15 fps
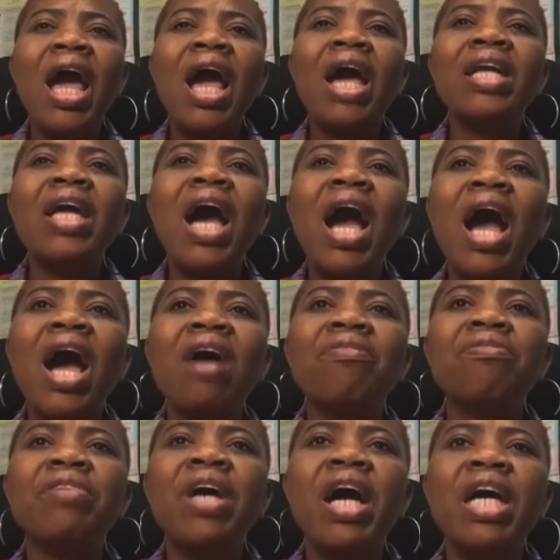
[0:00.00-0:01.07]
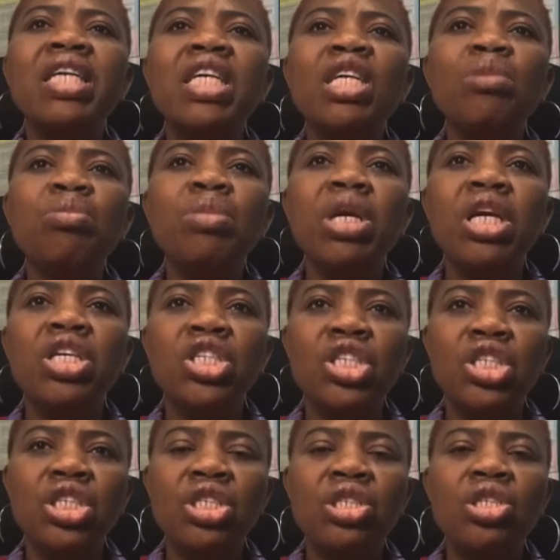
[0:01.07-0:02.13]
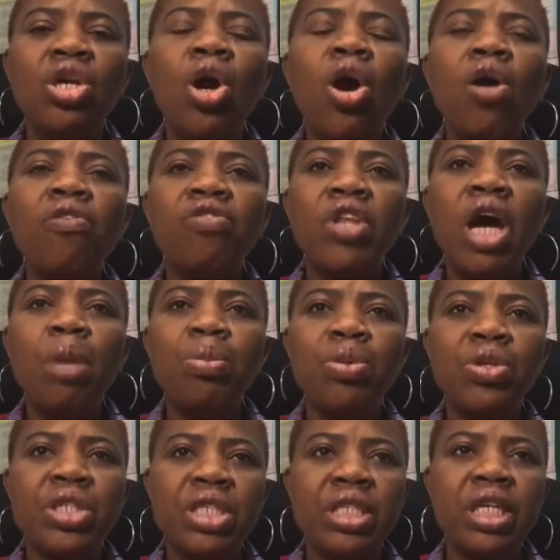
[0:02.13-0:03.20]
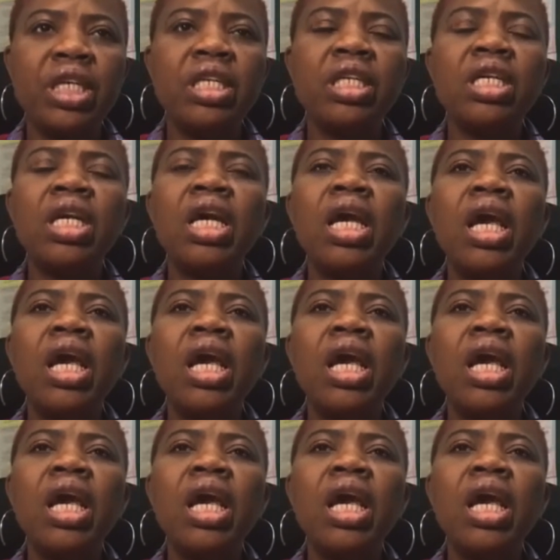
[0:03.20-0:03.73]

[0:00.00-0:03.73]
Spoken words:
and have an image of that person